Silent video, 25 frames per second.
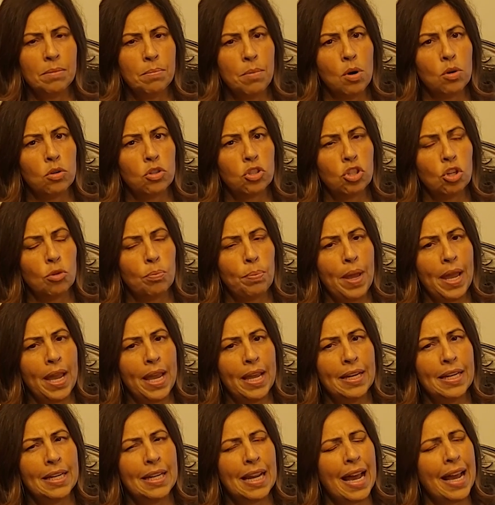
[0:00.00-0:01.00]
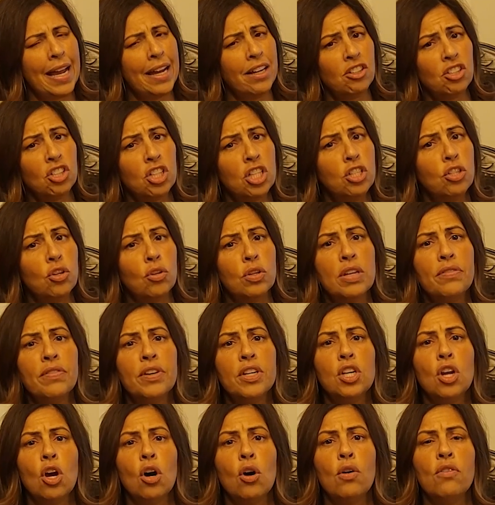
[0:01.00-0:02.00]
emotional pain. And I actually don't
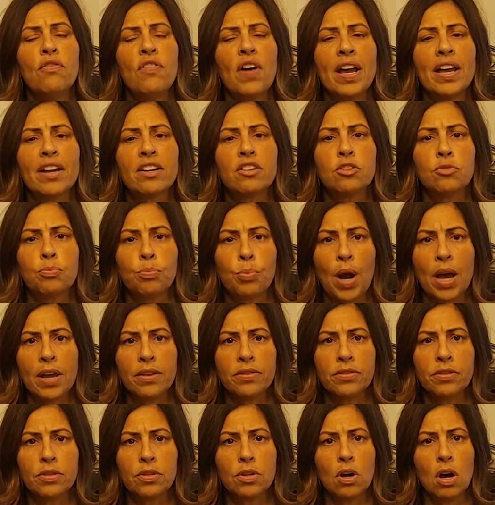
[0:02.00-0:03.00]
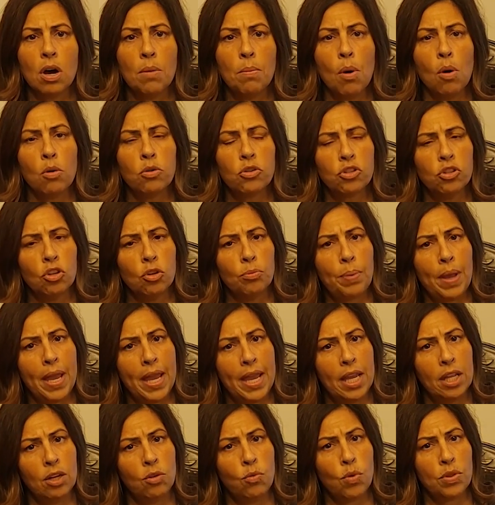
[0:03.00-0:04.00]
even know if I expressed emotional
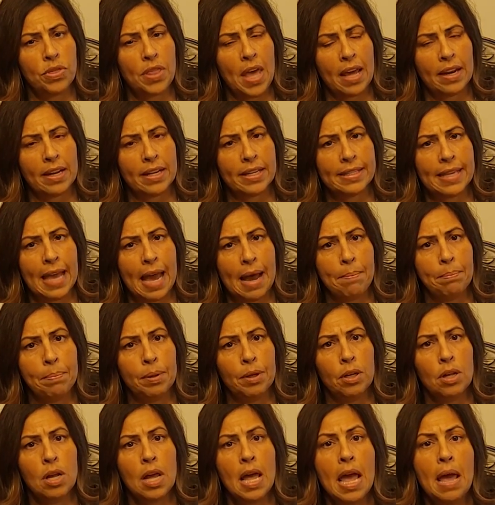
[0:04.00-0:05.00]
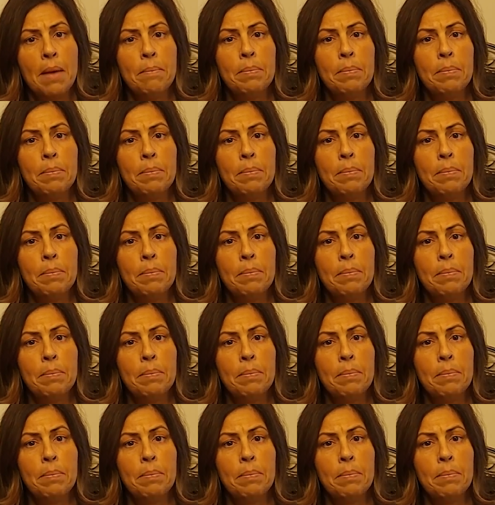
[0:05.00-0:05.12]
pain with that example,